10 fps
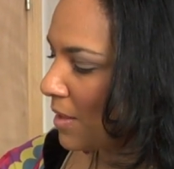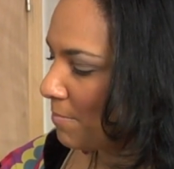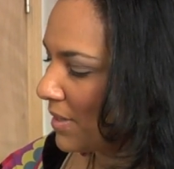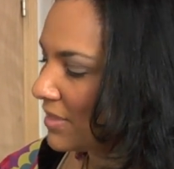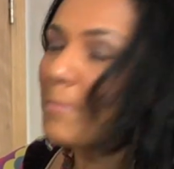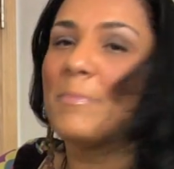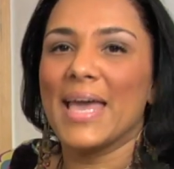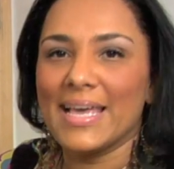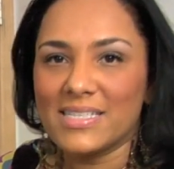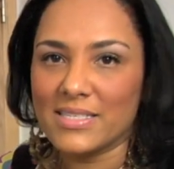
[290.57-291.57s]
but the
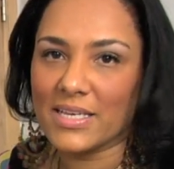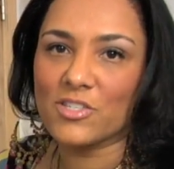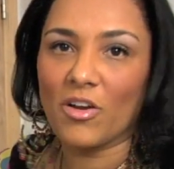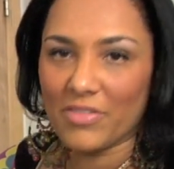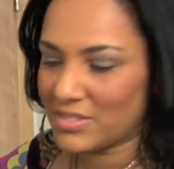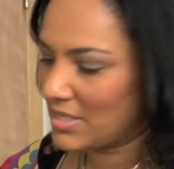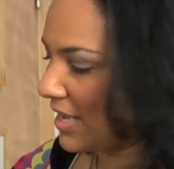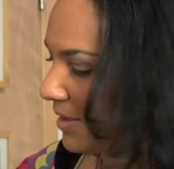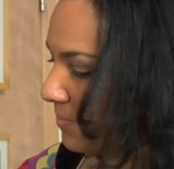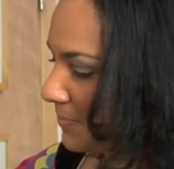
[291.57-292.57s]
basics are the
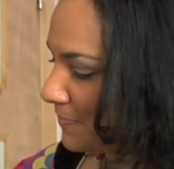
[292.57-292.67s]
same.